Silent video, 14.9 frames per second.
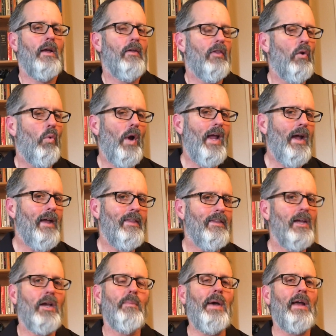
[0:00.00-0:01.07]
The way I
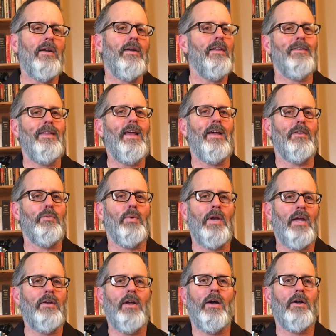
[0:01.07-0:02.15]
think about it is this when
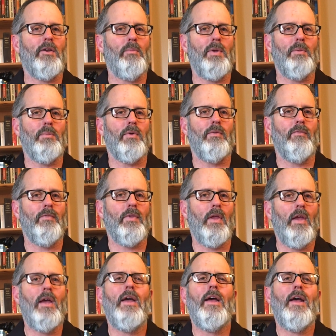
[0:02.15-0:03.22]
I talk to people.
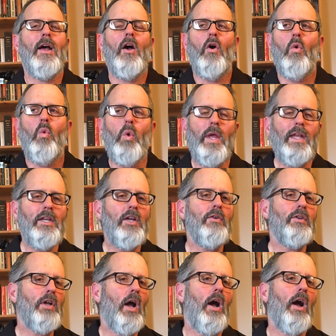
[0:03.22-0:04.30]
When you
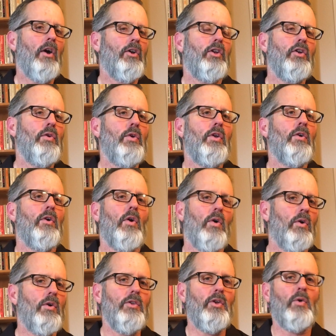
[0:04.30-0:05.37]
talk to your
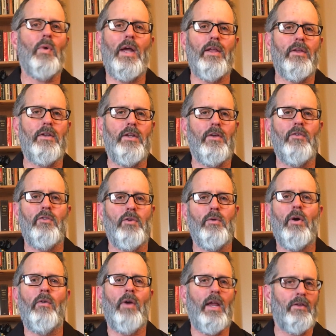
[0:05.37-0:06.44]
older relatives who
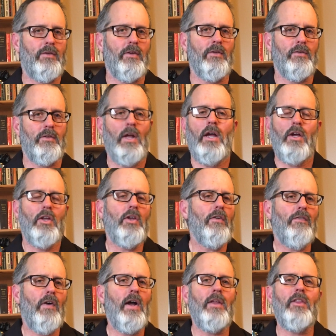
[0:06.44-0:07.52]
are racist, you
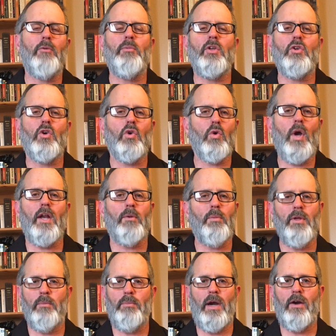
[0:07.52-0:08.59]
find them
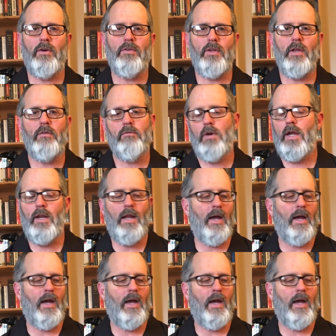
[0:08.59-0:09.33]
incredibly embarrassing, right?